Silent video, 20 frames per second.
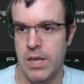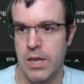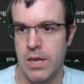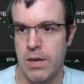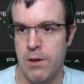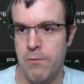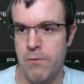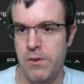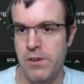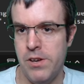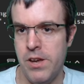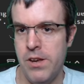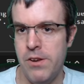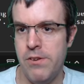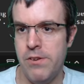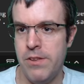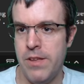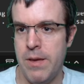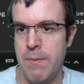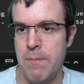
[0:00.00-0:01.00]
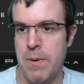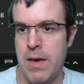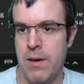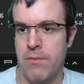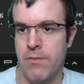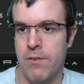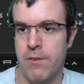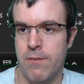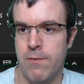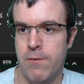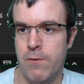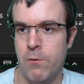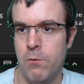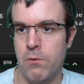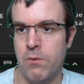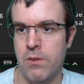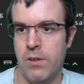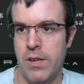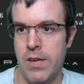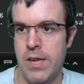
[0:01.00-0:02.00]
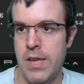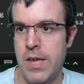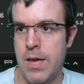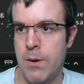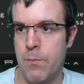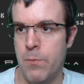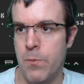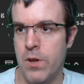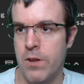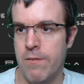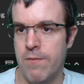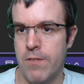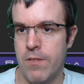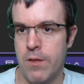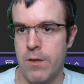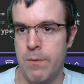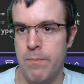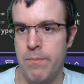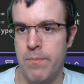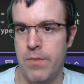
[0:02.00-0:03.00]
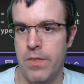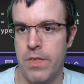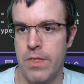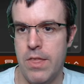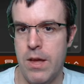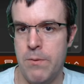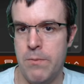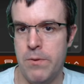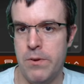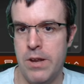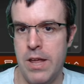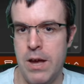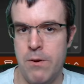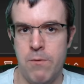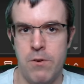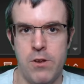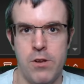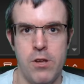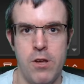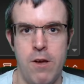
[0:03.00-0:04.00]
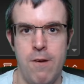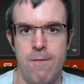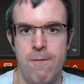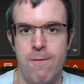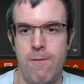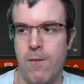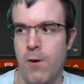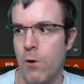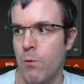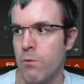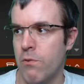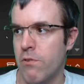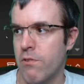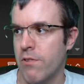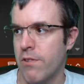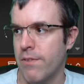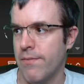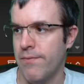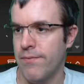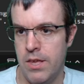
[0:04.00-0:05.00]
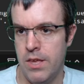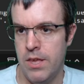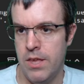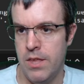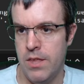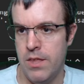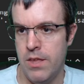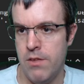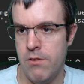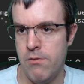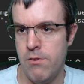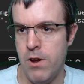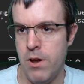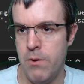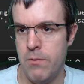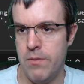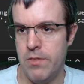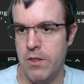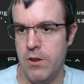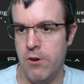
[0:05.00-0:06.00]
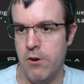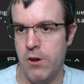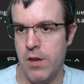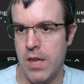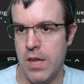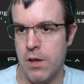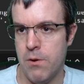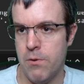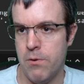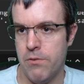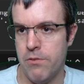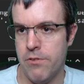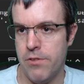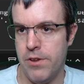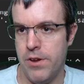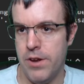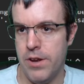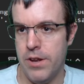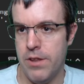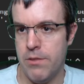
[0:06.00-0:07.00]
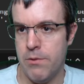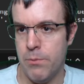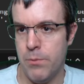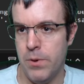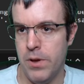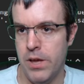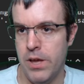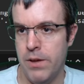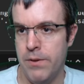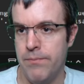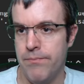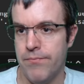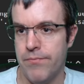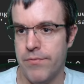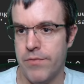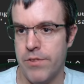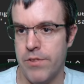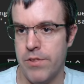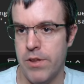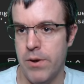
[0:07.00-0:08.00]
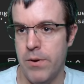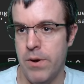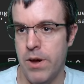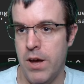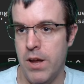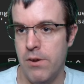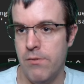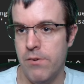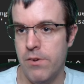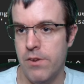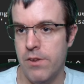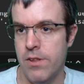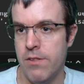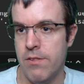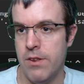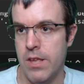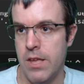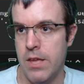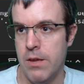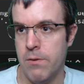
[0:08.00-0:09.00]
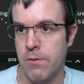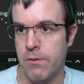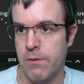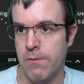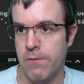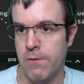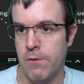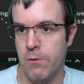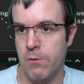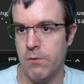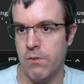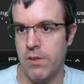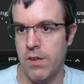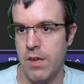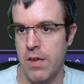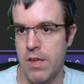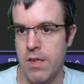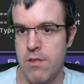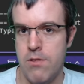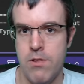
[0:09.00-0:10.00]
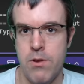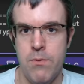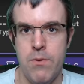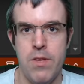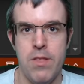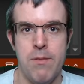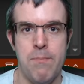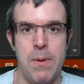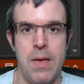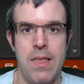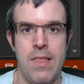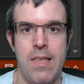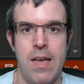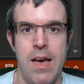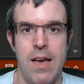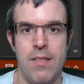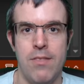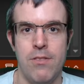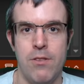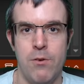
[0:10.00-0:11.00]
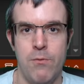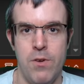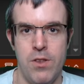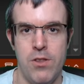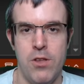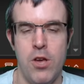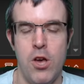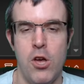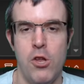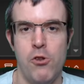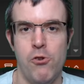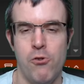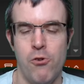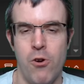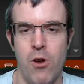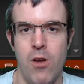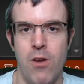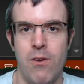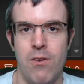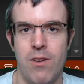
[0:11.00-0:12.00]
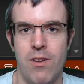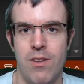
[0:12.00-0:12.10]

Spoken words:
If we change the amount to 40 in one of them, that will now return false. Let's try it with the not equal sign as well. So 100 doesn't equal to 40, so we expect that to return true.